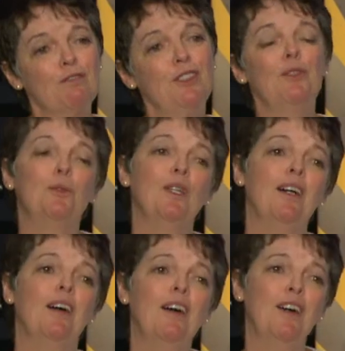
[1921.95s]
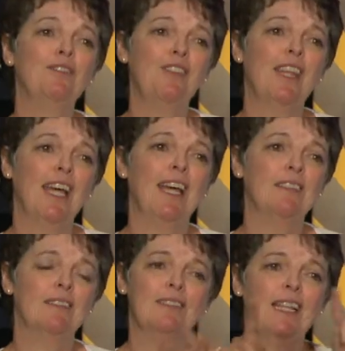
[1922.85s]
view of
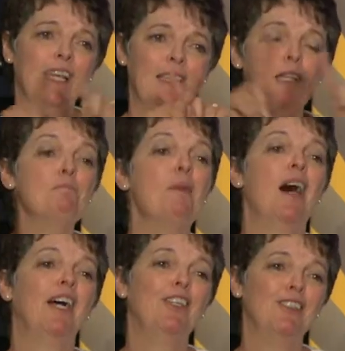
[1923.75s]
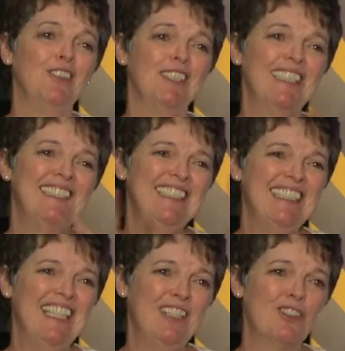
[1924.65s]
that, that admired
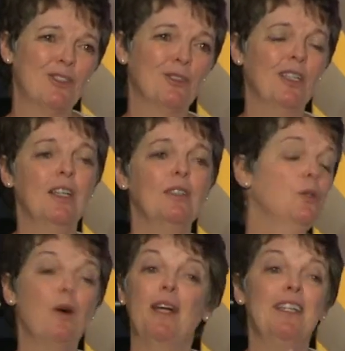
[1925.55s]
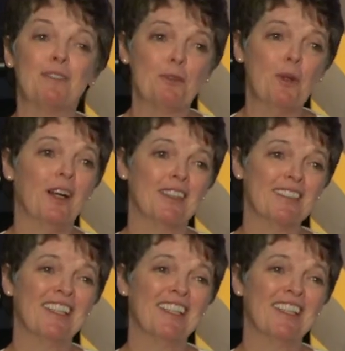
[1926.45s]
teenager who I never was.